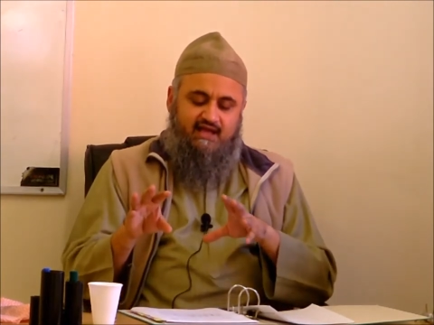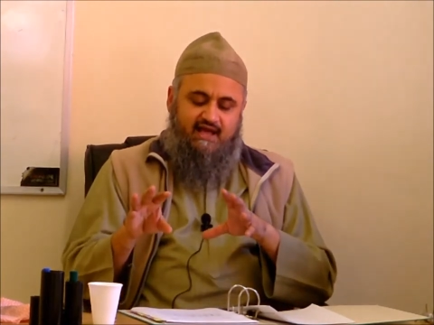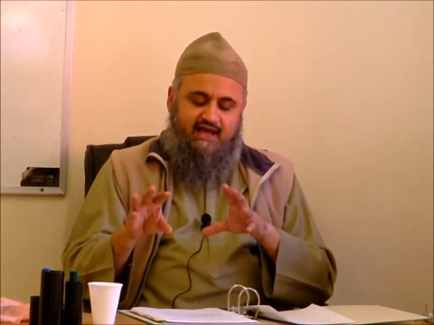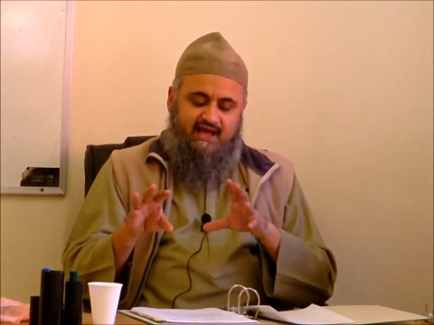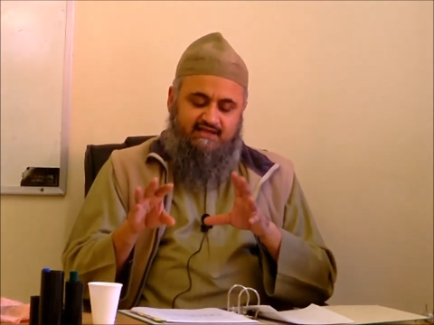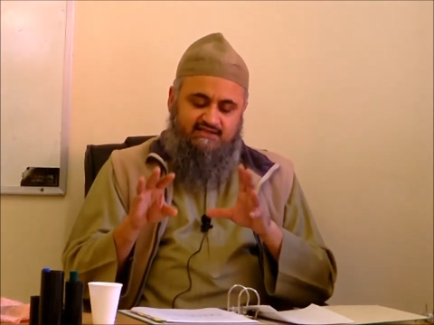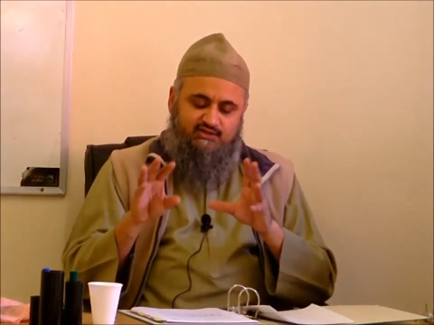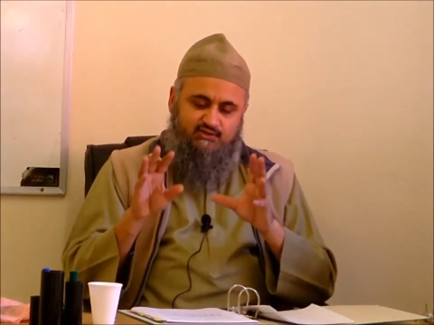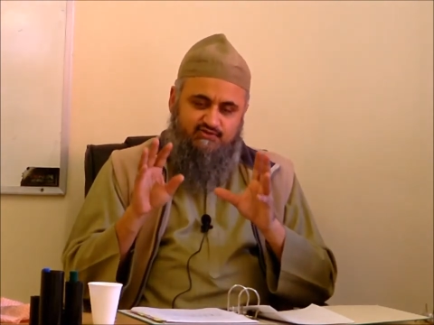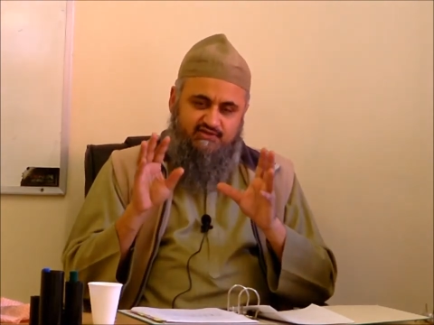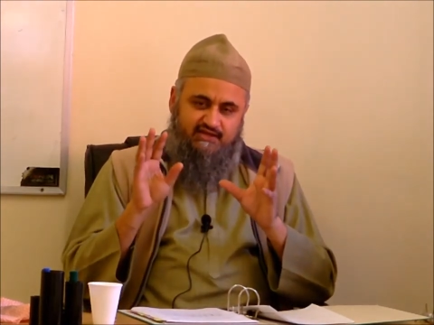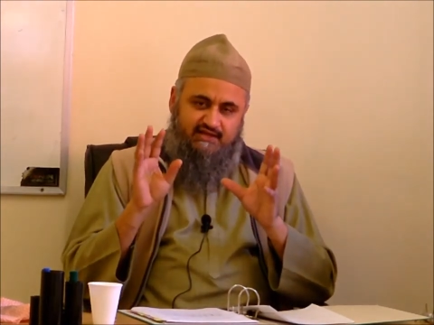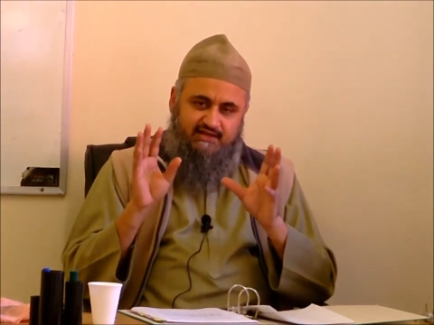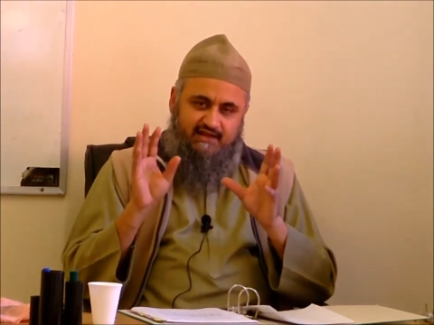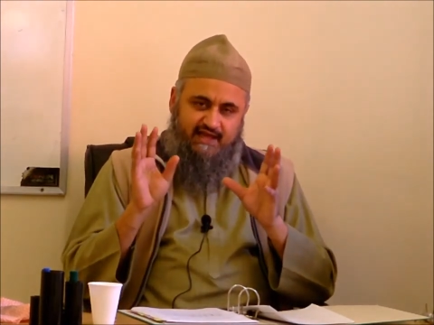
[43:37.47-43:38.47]
and
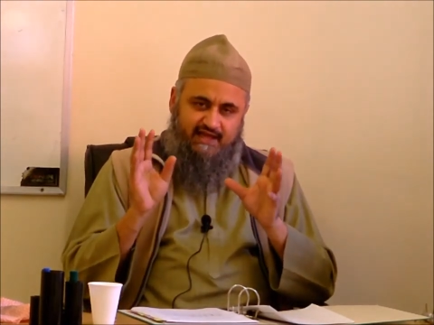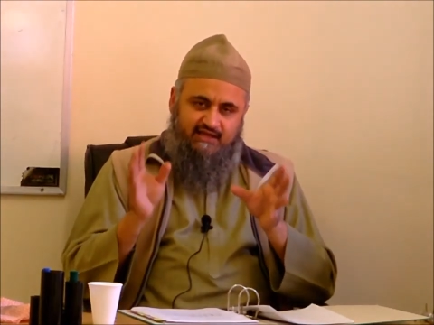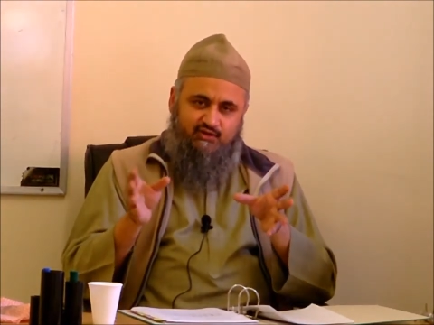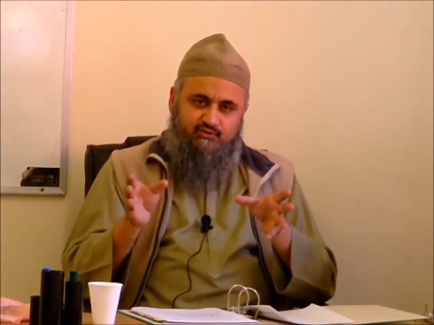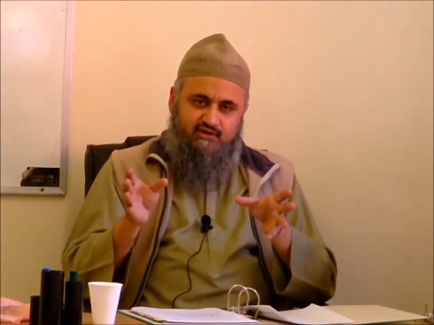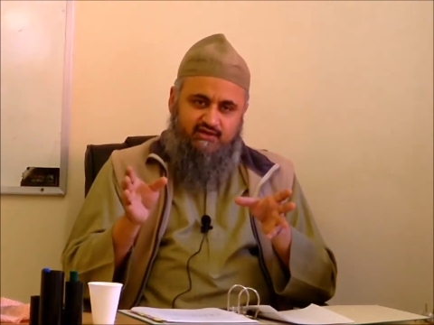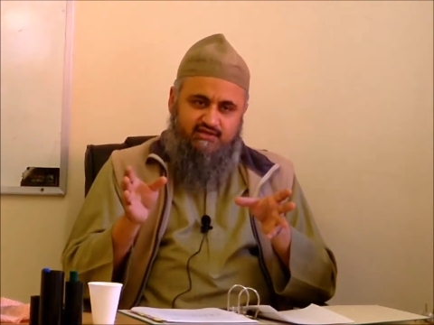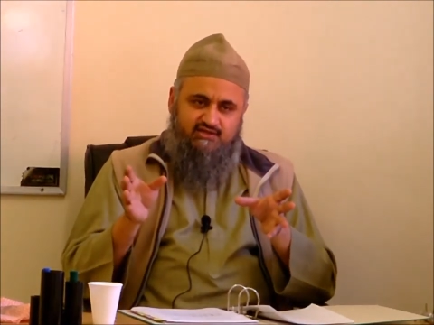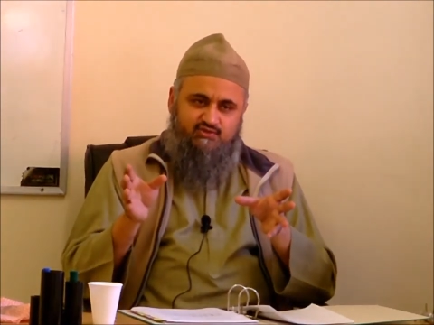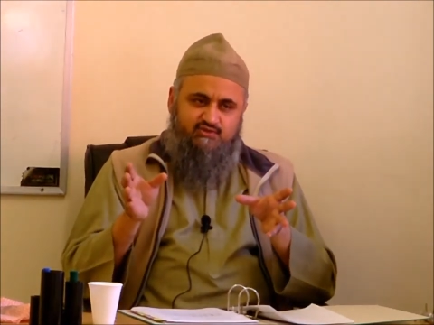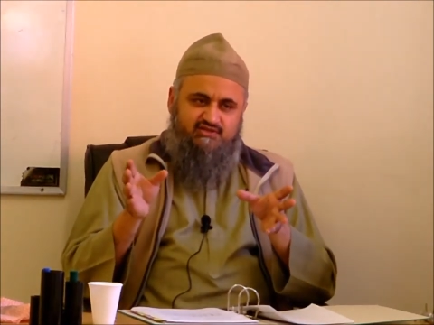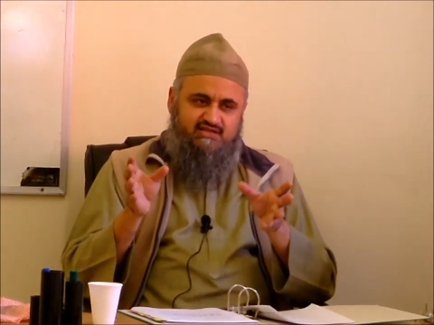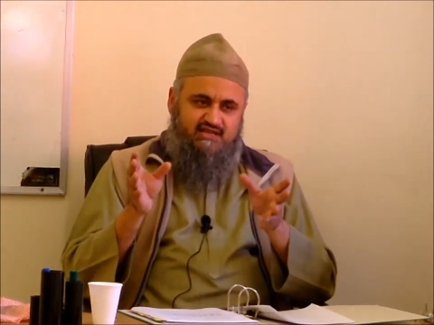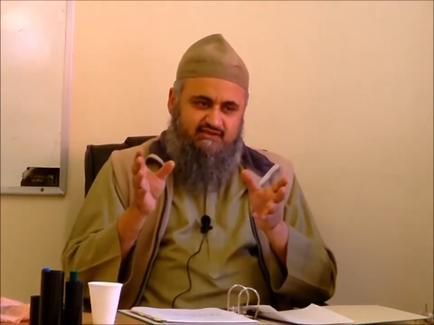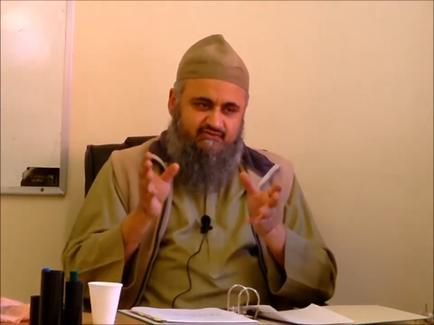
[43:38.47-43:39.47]
using language
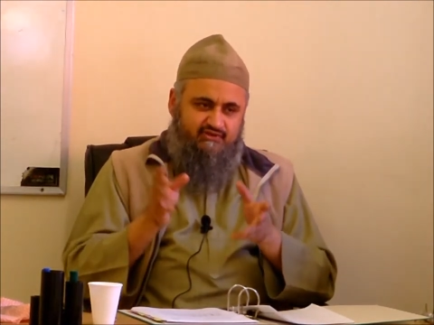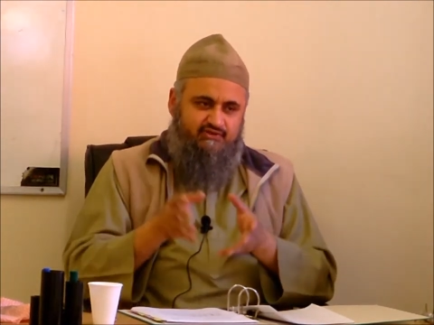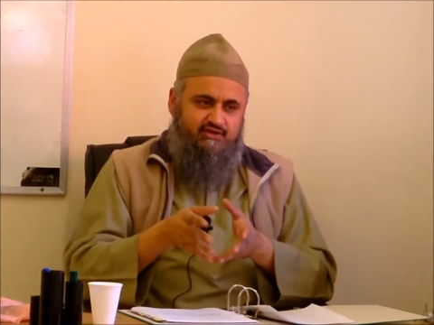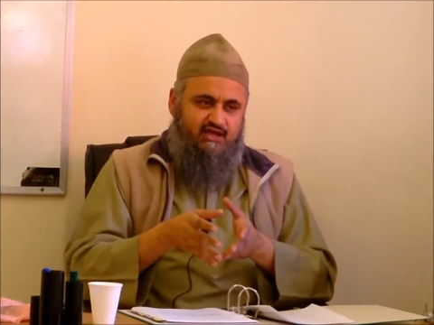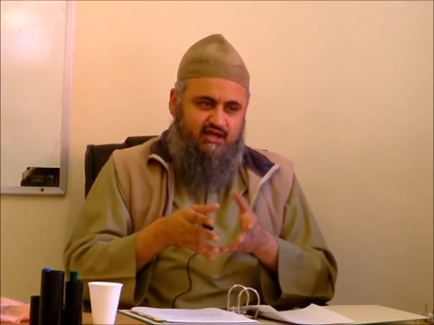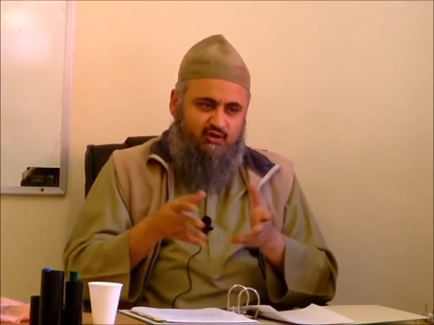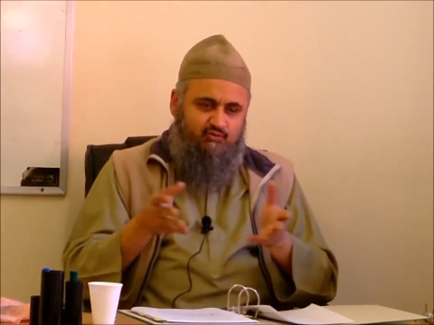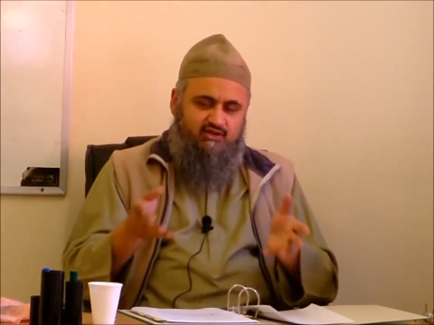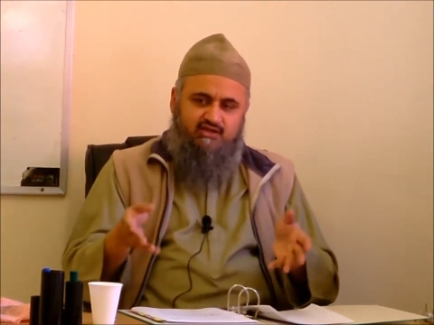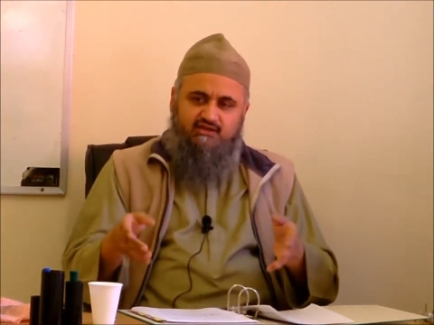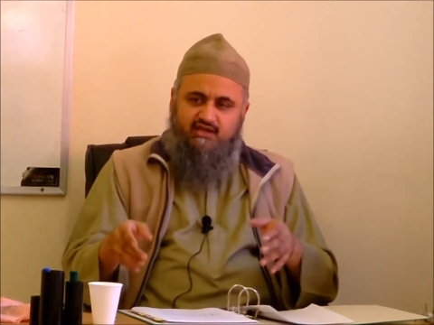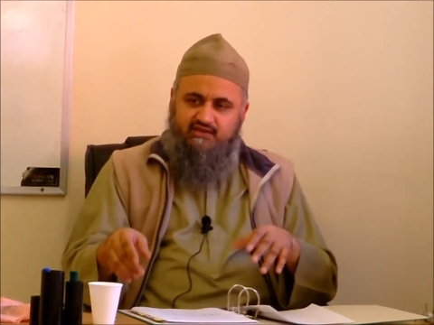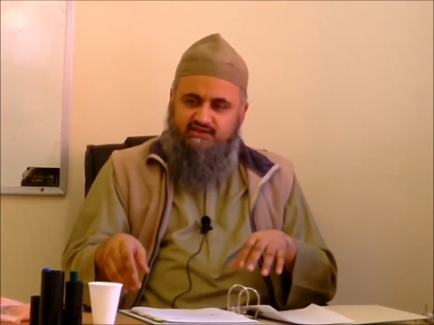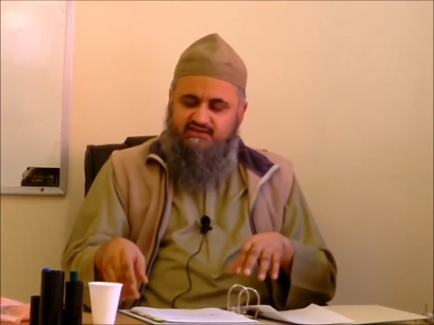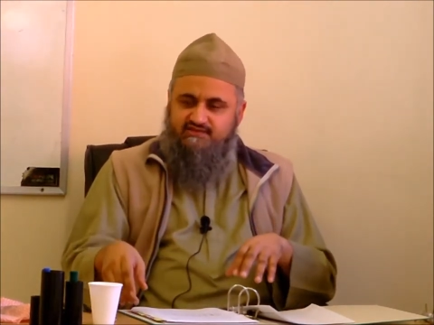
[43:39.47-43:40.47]
which even now we can
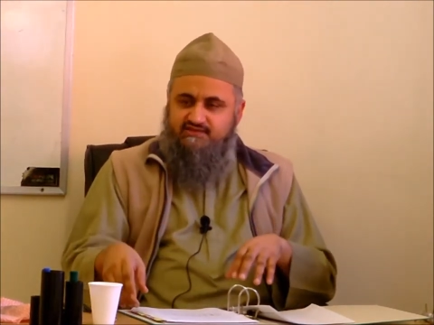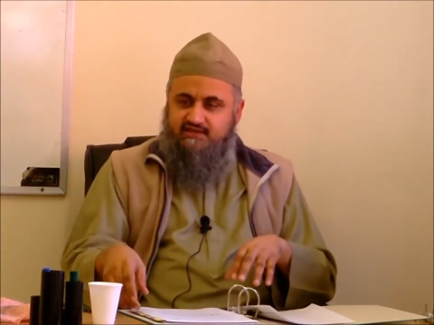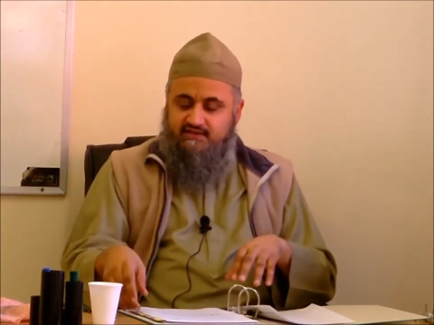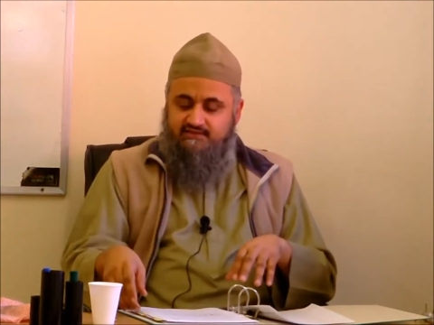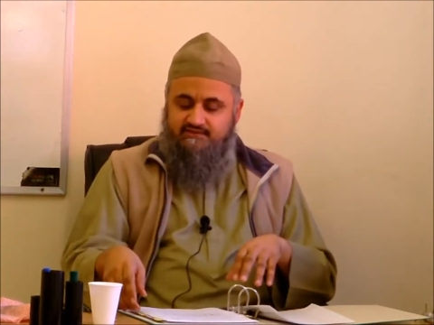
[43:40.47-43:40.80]
understand.